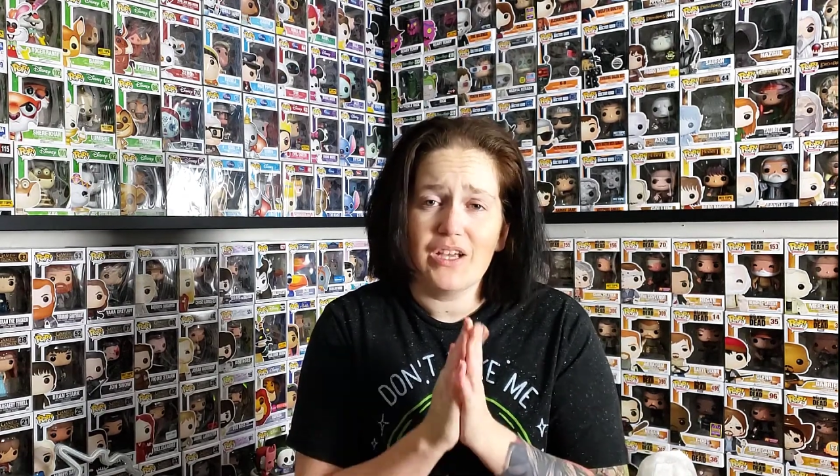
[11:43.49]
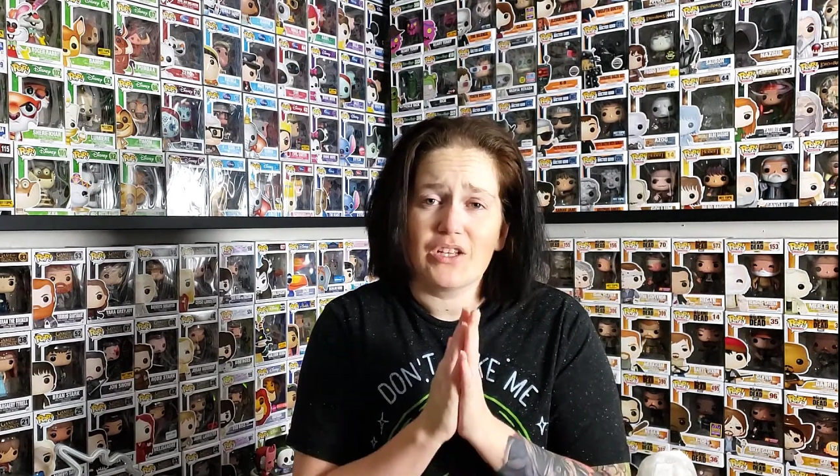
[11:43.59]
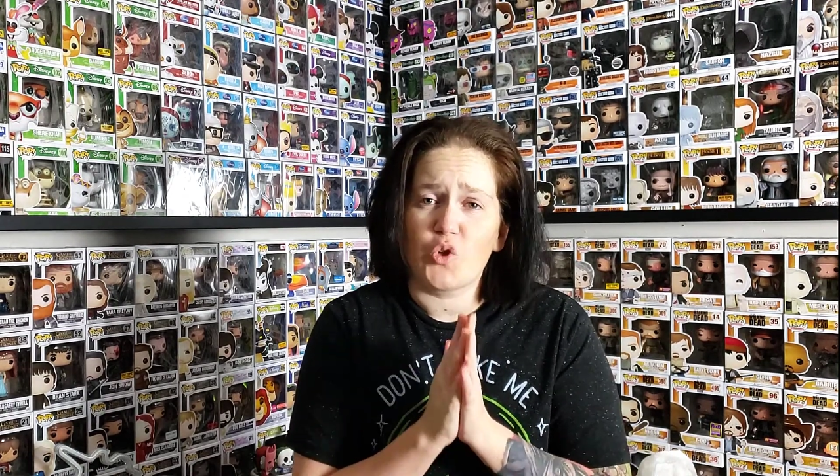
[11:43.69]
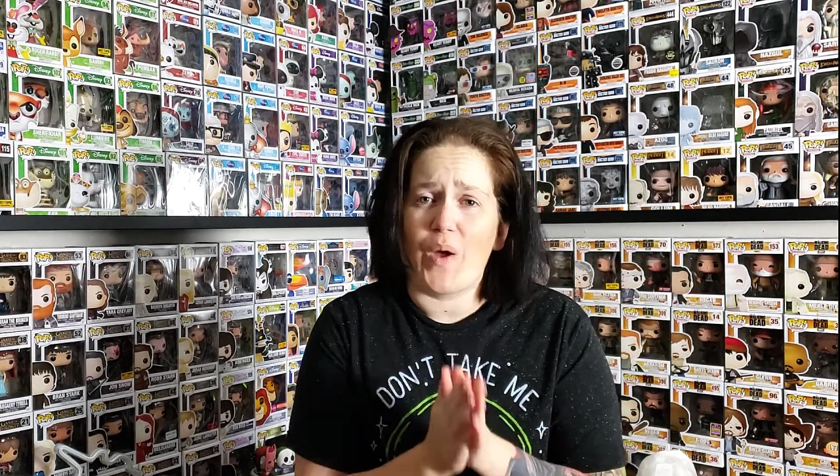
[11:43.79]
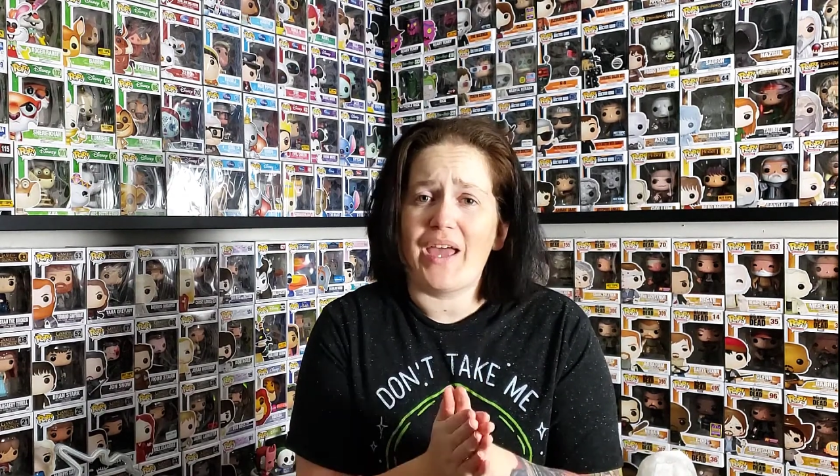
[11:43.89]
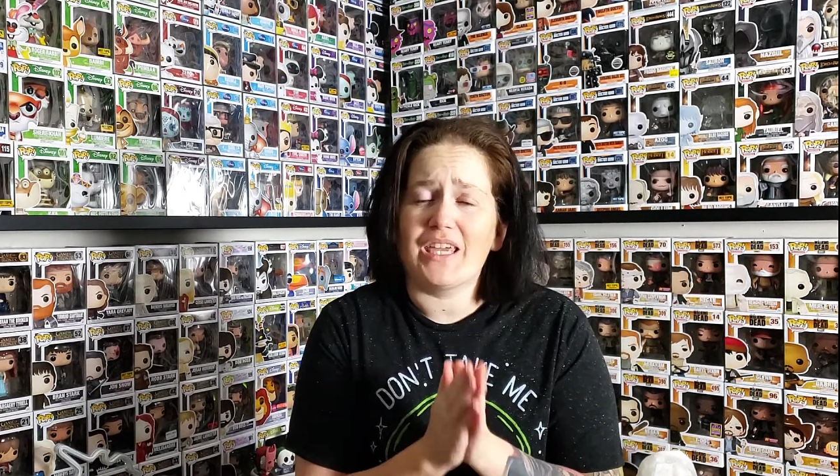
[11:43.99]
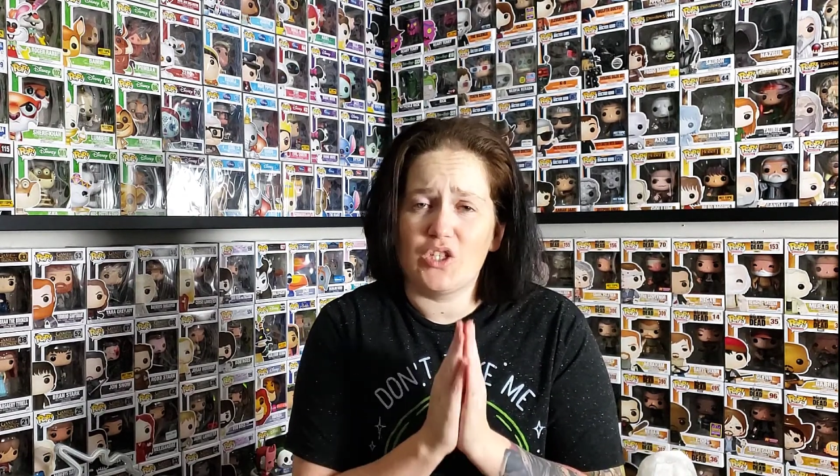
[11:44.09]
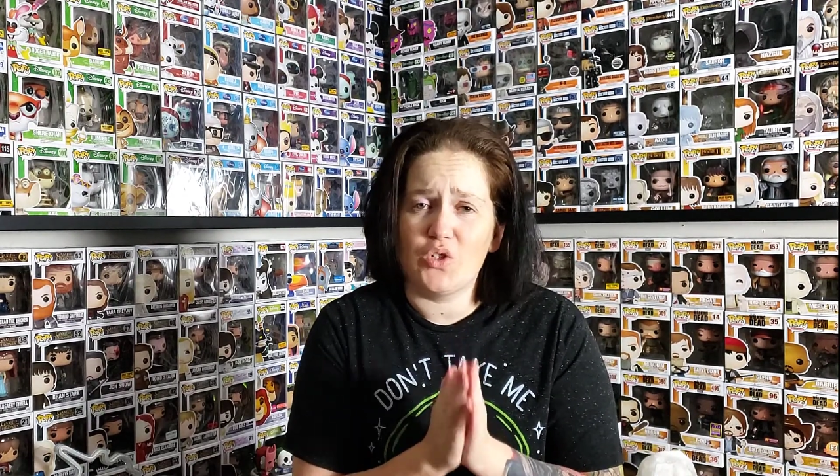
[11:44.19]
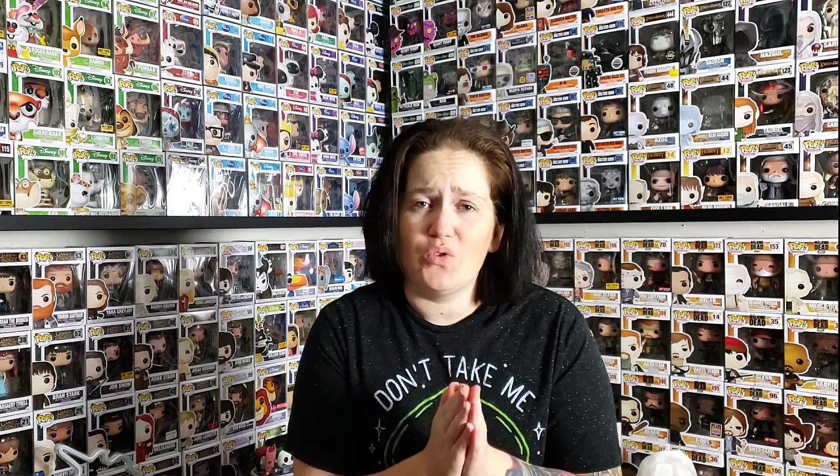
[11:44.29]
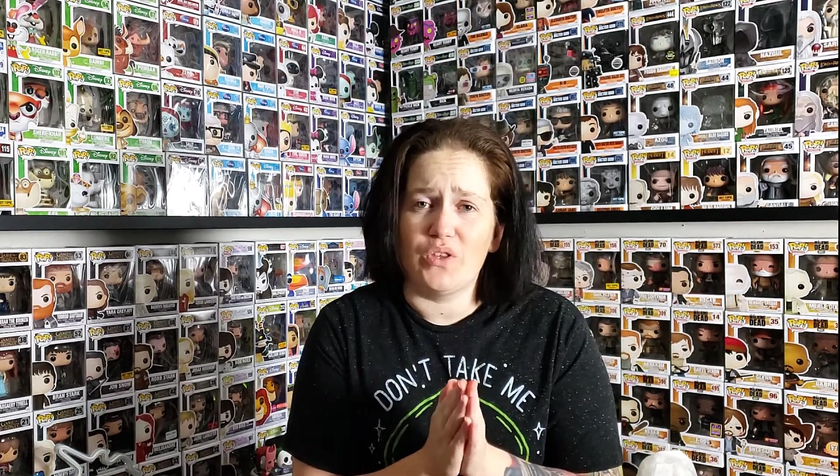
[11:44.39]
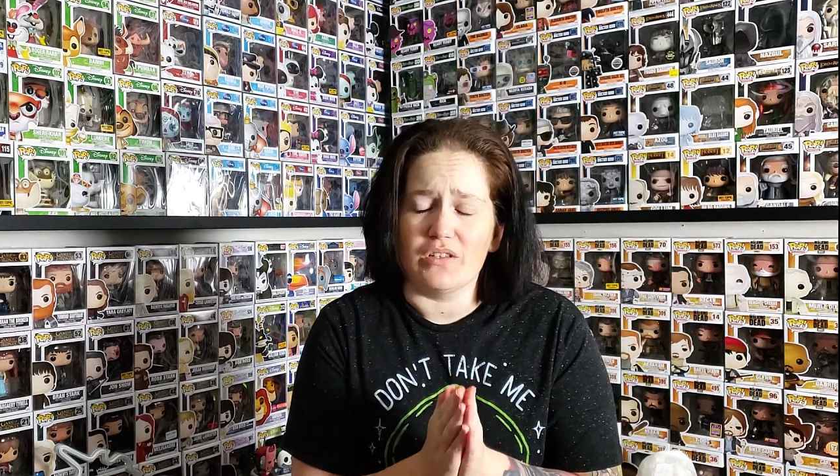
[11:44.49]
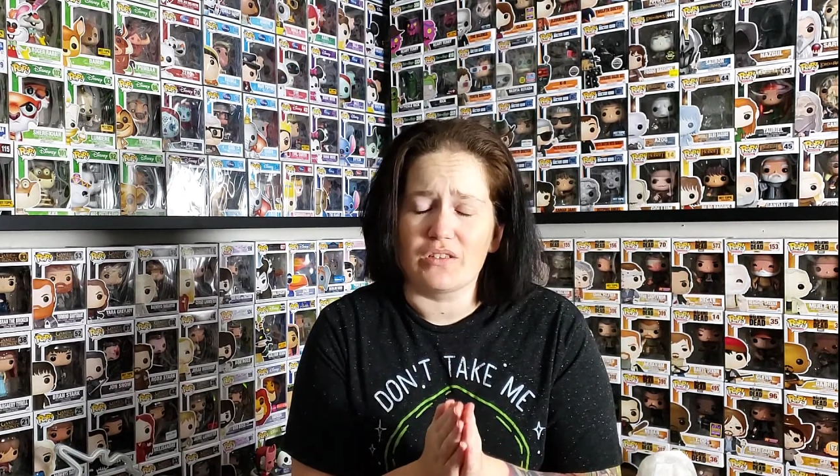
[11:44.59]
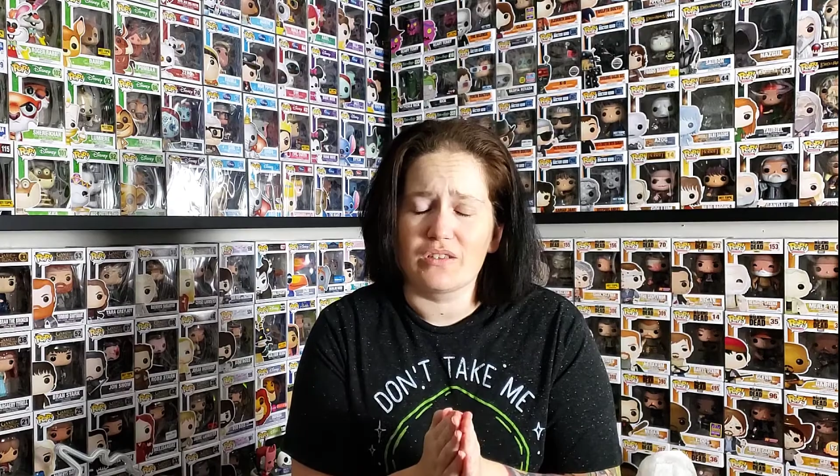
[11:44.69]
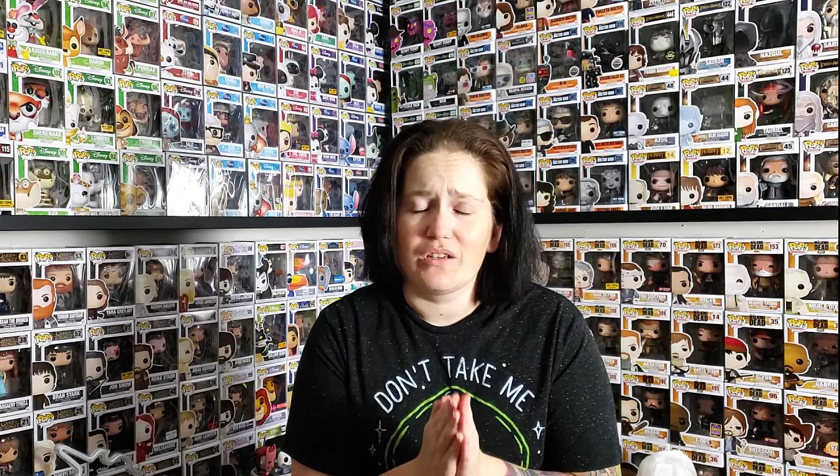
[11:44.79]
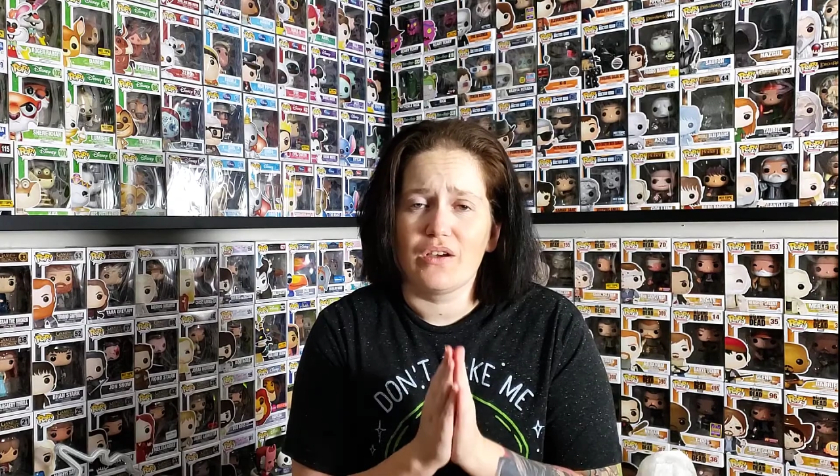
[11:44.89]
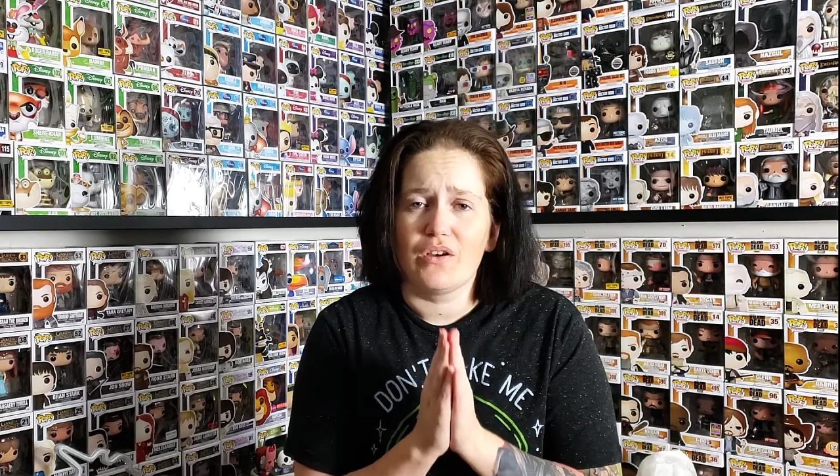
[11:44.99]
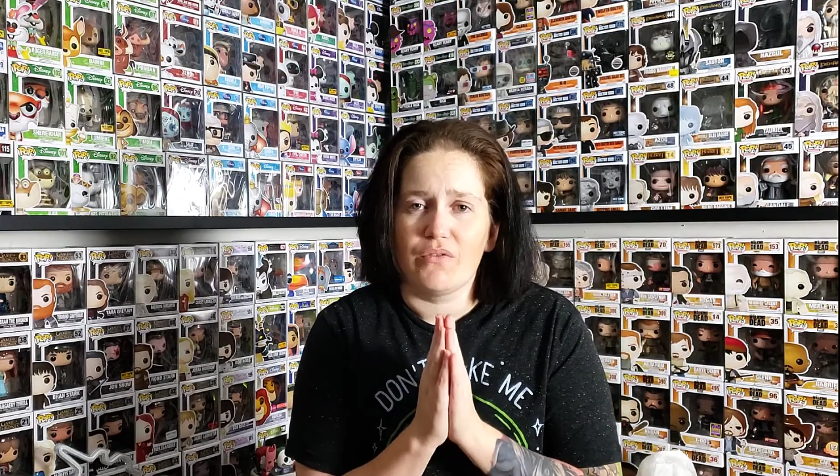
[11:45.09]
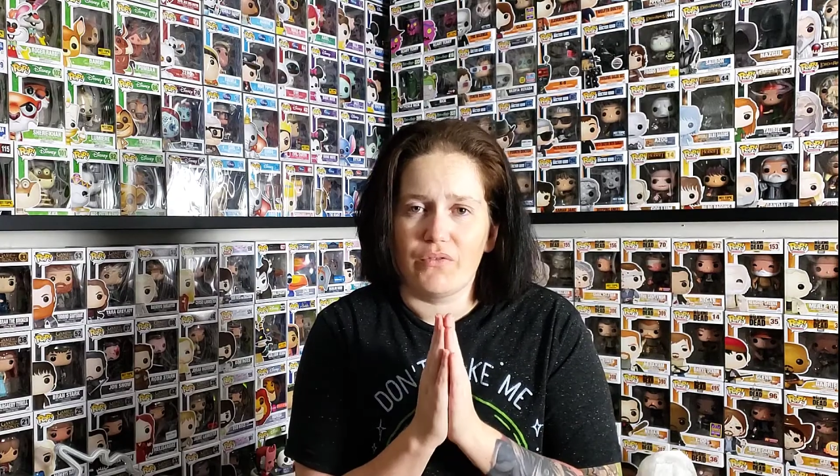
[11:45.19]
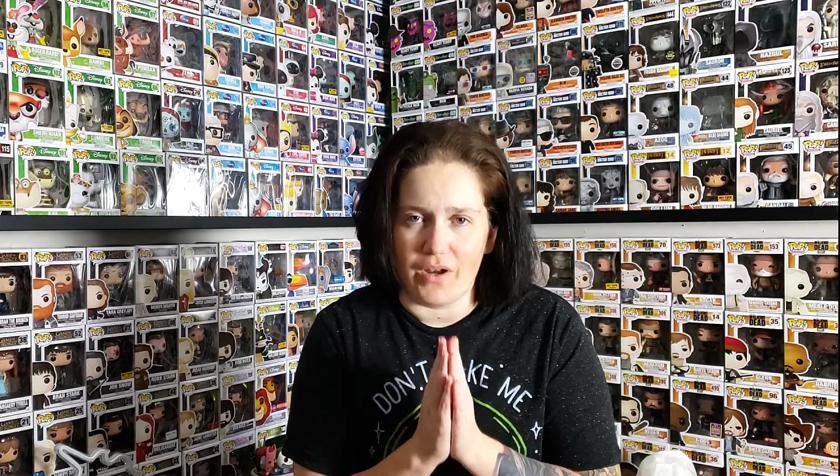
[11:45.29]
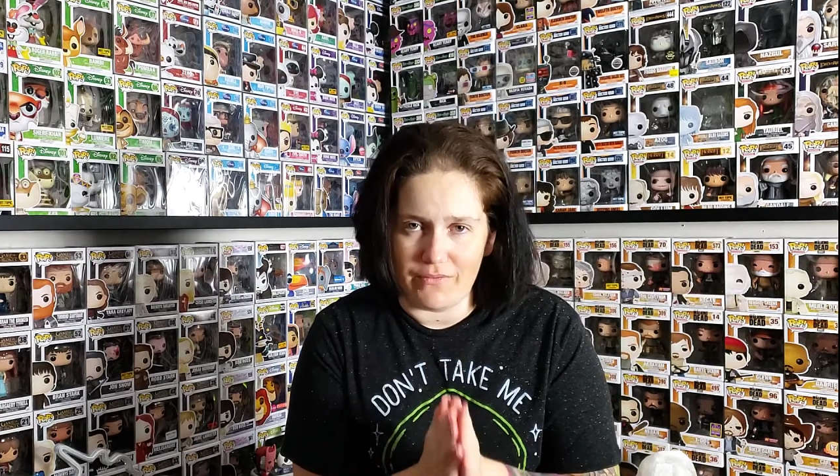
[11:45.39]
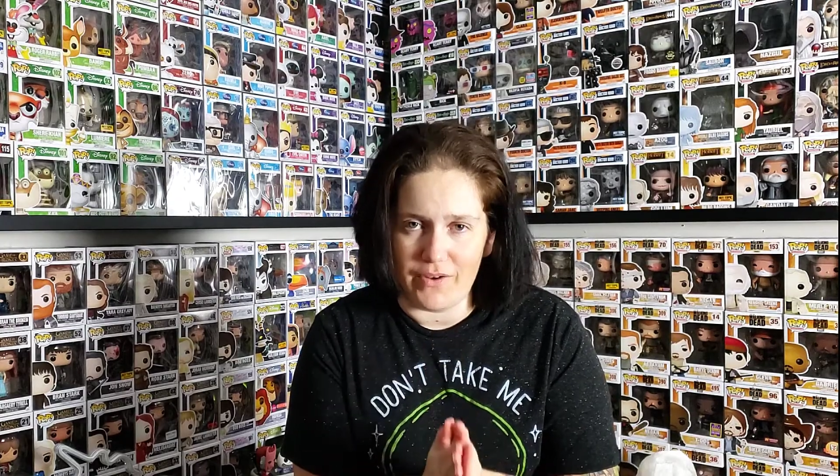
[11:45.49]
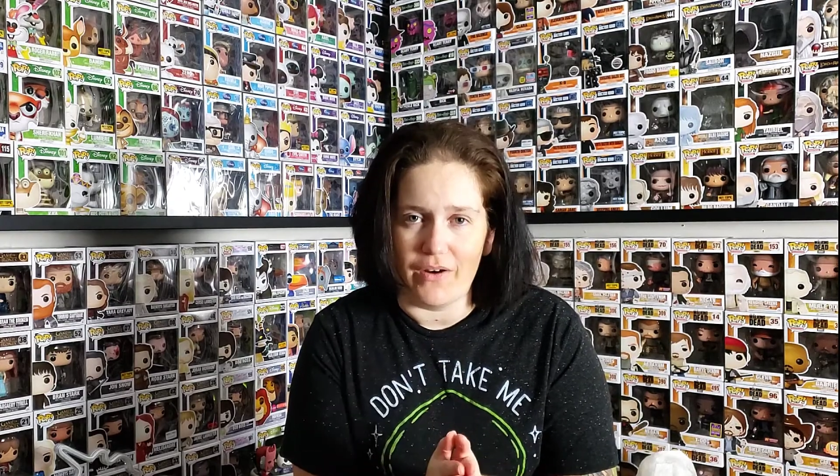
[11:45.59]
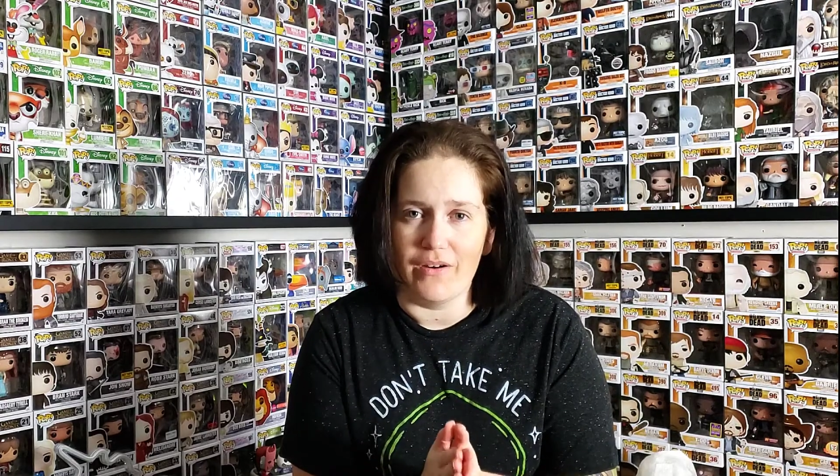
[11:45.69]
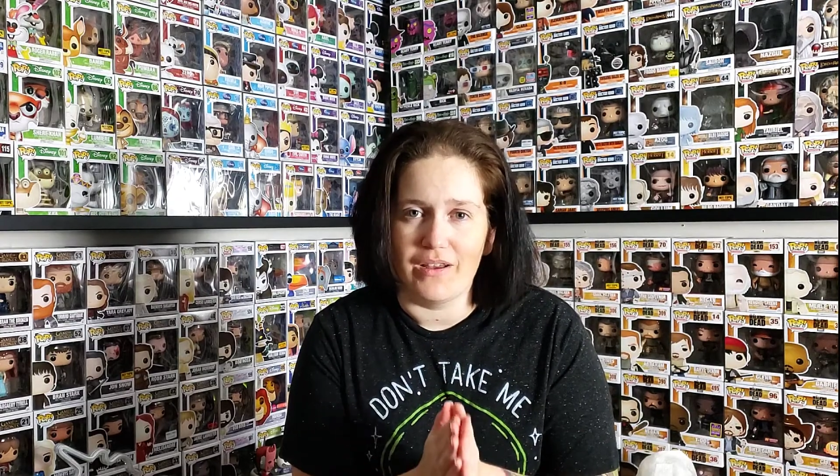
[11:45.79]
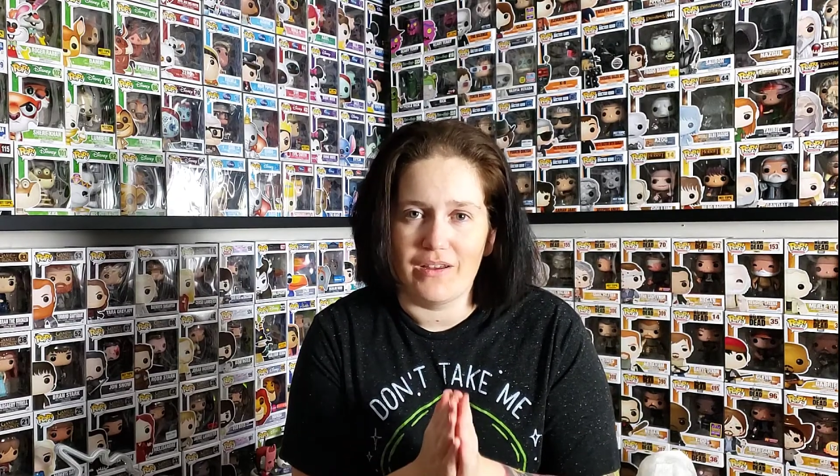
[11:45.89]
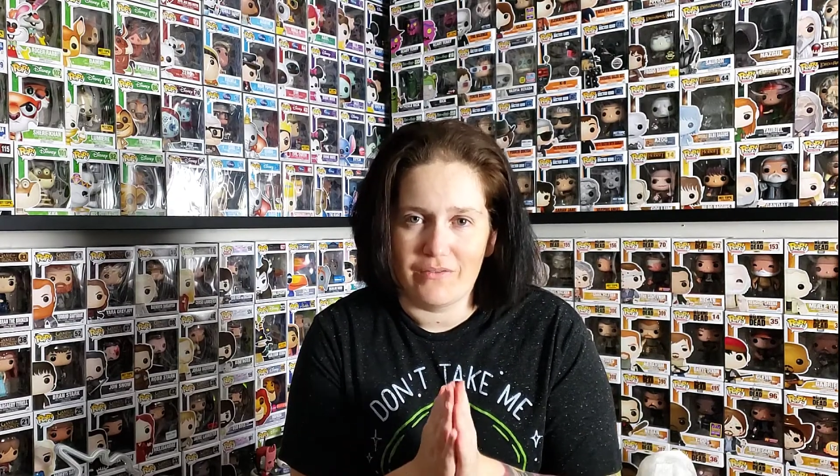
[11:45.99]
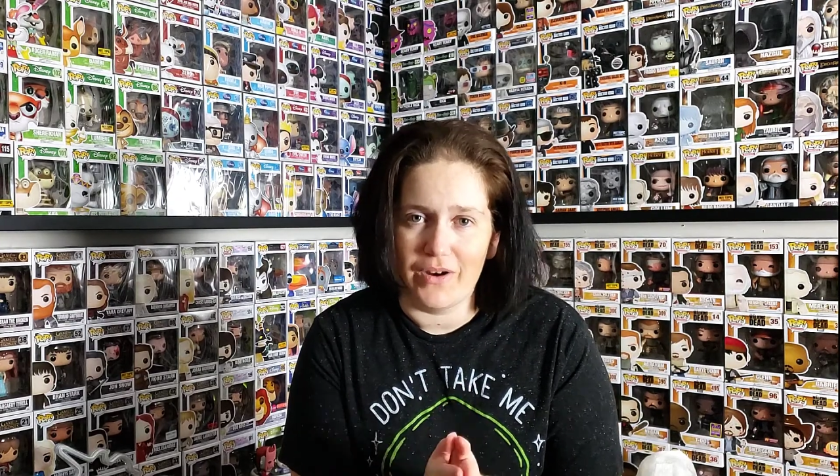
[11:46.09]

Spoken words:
so I can do this for a very,